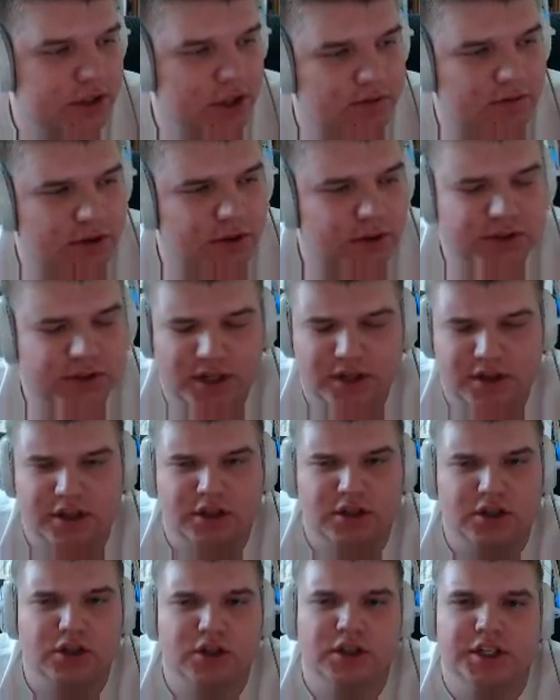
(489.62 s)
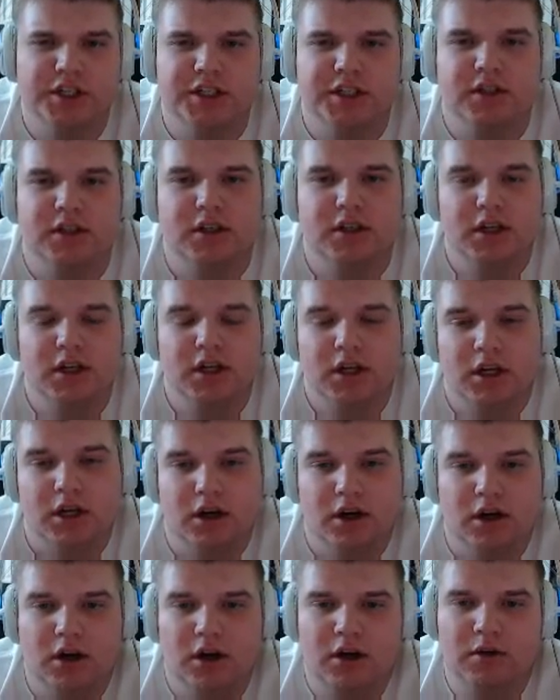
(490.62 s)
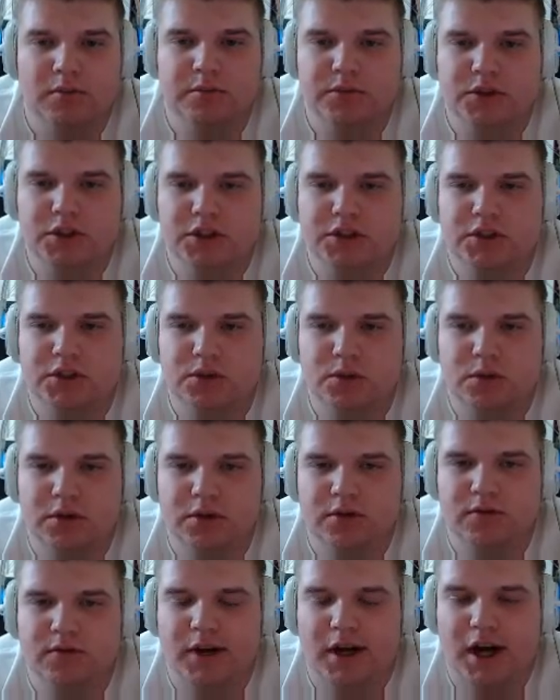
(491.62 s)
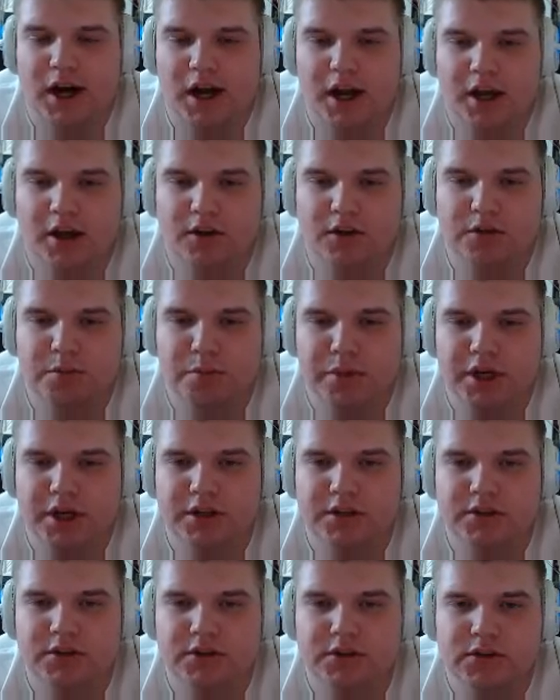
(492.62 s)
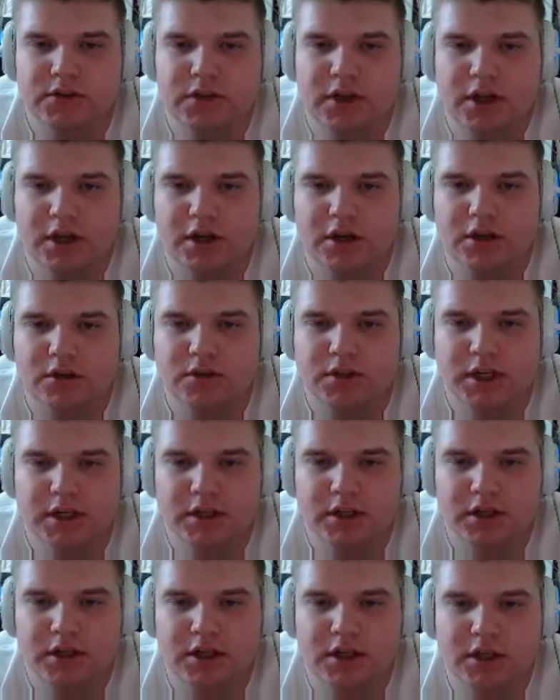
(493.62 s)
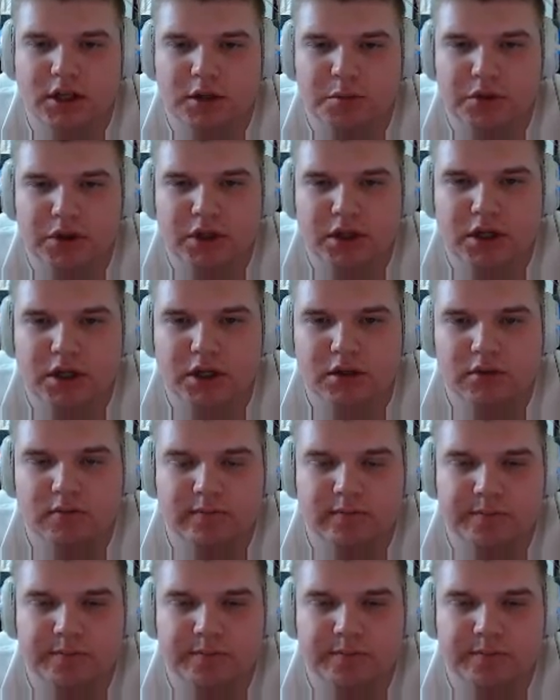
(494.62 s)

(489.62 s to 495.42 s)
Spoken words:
even though it's not that good. Just sort of high health minions that you tend to heal up a lot.